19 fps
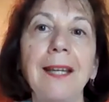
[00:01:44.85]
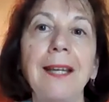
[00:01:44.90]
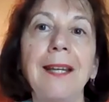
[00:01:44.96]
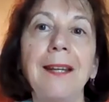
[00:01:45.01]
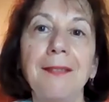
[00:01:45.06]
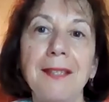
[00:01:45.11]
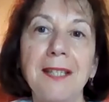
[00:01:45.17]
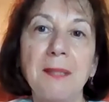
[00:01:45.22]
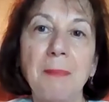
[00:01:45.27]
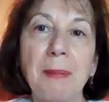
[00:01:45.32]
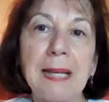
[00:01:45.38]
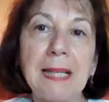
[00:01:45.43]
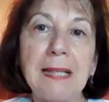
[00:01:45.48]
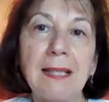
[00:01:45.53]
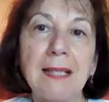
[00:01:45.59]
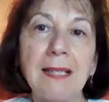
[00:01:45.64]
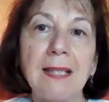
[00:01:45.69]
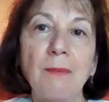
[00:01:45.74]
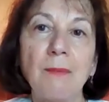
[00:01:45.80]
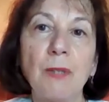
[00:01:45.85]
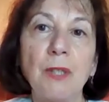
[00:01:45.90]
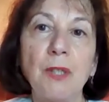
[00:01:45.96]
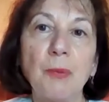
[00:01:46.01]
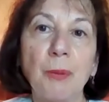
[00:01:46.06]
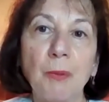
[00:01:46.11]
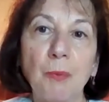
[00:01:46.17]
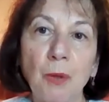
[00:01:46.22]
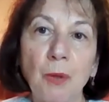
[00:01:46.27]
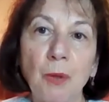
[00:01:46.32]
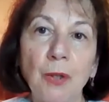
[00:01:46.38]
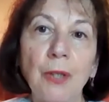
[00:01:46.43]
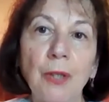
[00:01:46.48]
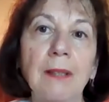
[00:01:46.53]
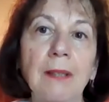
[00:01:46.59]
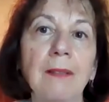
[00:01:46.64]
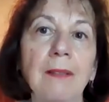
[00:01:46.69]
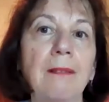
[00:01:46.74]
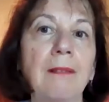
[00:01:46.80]
in the spaces in which we
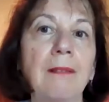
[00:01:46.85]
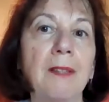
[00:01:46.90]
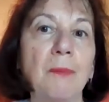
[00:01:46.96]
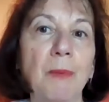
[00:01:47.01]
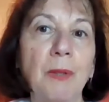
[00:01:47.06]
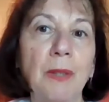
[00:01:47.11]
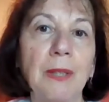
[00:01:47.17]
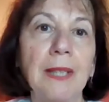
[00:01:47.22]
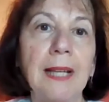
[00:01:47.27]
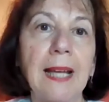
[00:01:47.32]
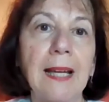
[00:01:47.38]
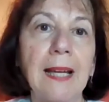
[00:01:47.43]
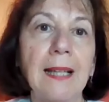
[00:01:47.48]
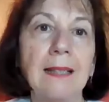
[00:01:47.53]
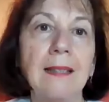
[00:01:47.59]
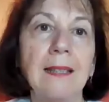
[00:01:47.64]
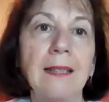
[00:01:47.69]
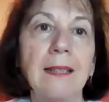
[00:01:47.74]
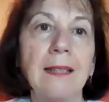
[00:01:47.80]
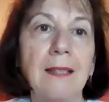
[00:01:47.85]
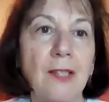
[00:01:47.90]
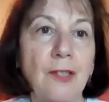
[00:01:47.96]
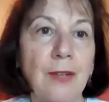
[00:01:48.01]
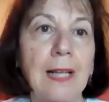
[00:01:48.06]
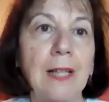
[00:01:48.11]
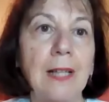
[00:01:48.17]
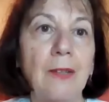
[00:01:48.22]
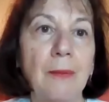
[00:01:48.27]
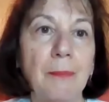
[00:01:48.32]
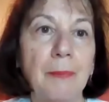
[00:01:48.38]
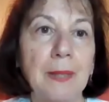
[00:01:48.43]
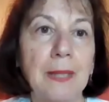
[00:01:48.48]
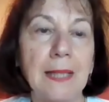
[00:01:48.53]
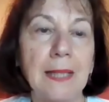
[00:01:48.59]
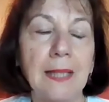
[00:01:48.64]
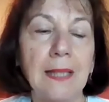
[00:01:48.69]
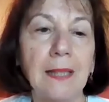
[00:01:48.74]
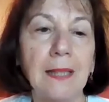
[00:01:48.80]
work and communicate, in Australia in
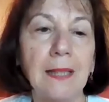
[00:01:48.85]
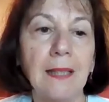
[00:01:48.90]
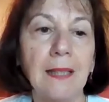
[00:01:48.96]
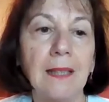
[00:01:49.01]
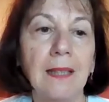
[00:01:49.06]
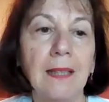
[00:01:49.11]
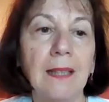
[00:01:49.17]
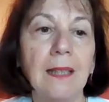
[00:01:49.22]
particular.